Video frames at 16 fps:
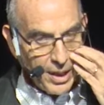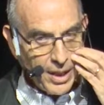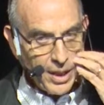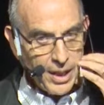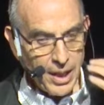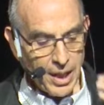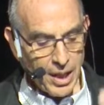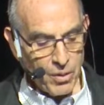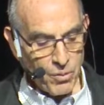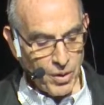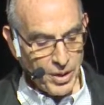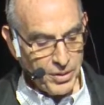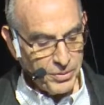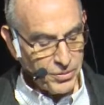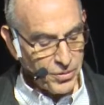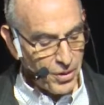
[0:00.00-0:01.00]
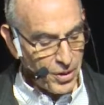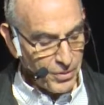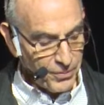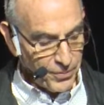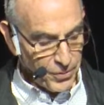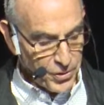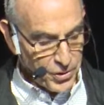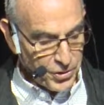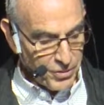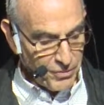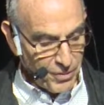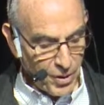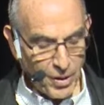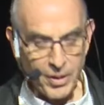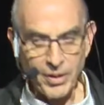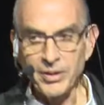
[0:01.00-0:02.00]
And I want to talk, first of
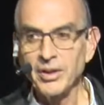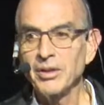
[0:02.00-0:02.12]
all,